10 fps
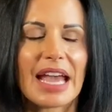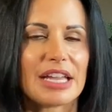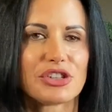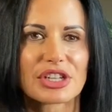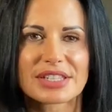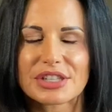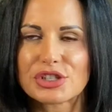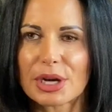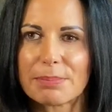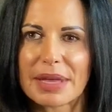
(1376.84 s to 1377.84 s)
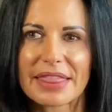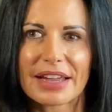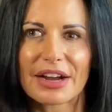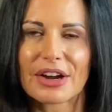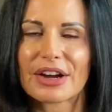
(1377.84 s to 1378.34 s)
And just to jump in
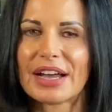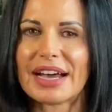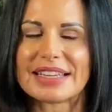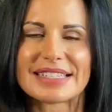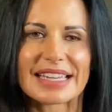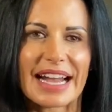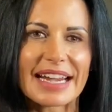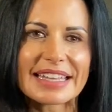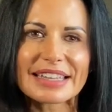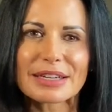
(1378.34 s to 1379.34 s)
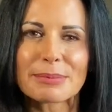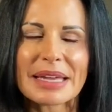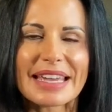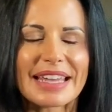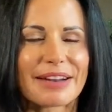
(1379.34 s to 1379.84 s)
there a tiny little
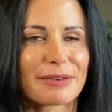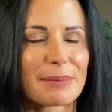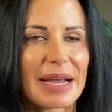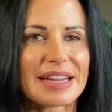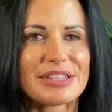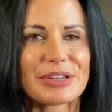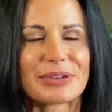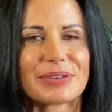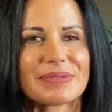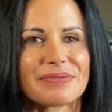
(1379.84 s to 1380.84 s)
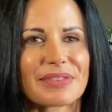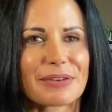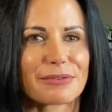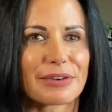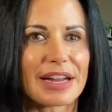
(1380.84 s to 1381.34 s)
bit and remind you,
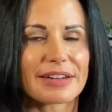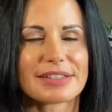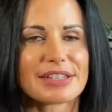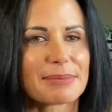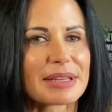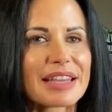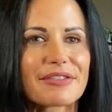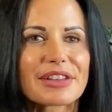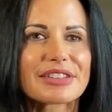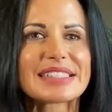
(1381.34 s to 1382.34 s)
I'm going to give you a little